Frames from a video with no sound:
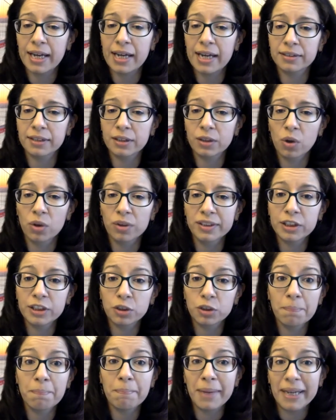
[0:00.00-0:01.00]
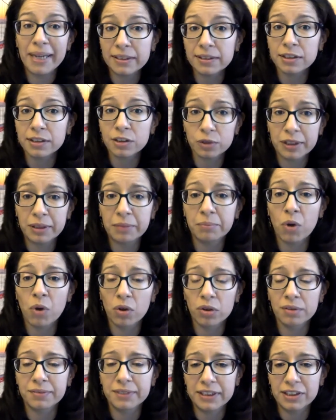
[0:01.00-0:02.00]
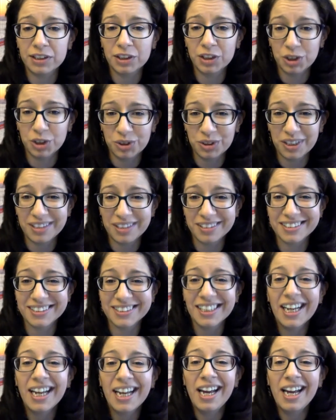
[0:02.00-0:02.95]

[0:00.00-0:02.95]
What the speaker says: And the goal is to mainstream all of these students